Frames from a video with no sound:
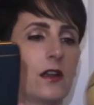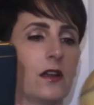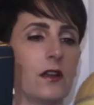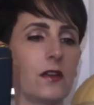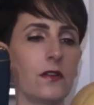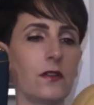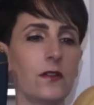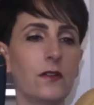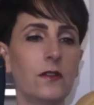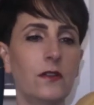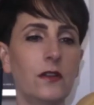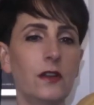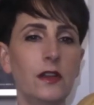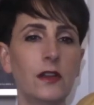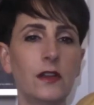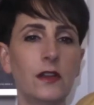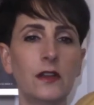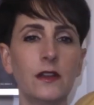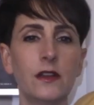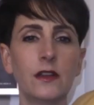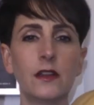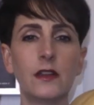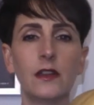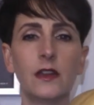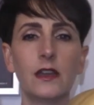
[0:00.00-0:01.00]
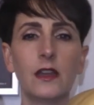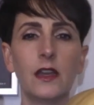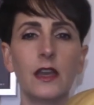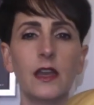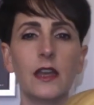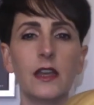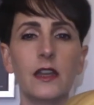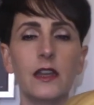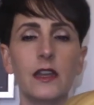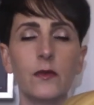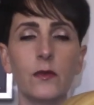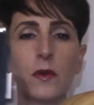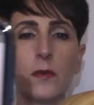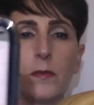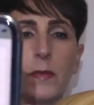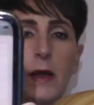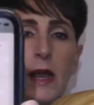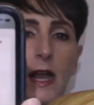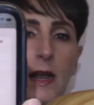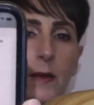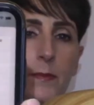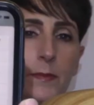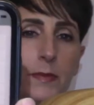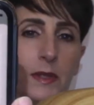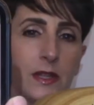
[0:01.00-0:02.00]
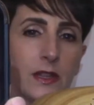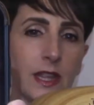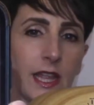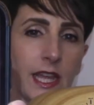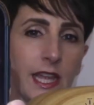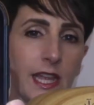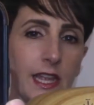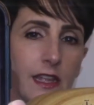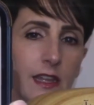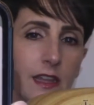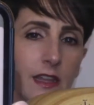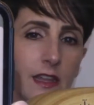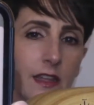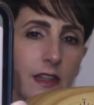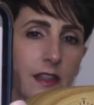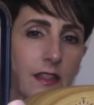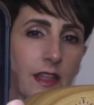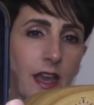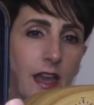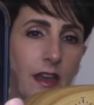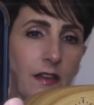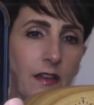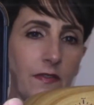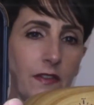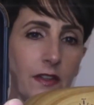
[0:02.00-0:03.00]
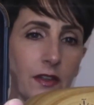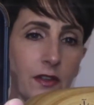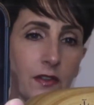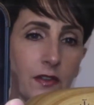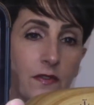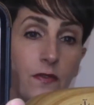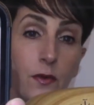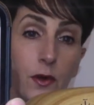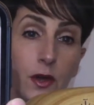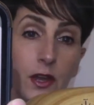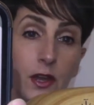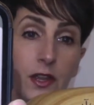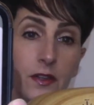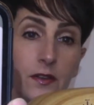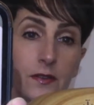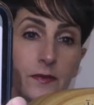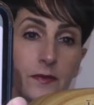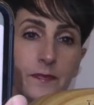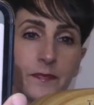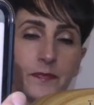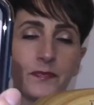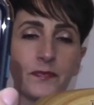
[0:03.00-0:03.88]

code, and it will populate that field for you.